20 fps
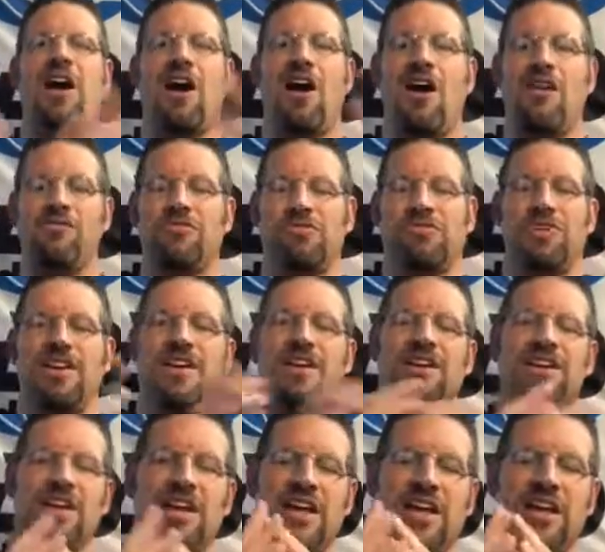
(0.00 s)
off of
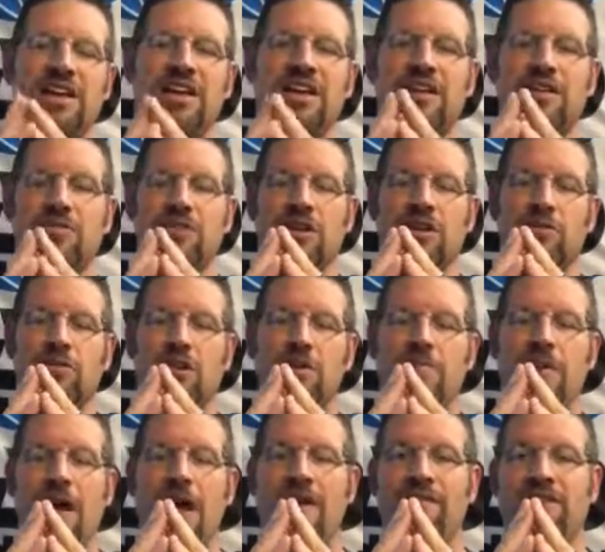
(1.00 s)
it and can really
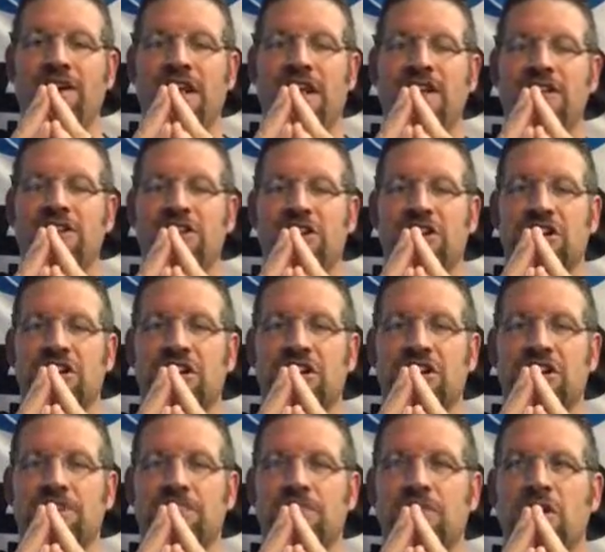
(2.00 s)
reap havoc on your
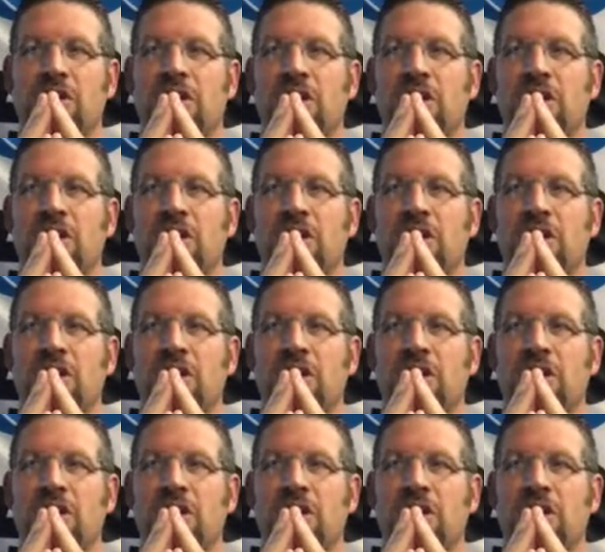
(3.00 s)
gear.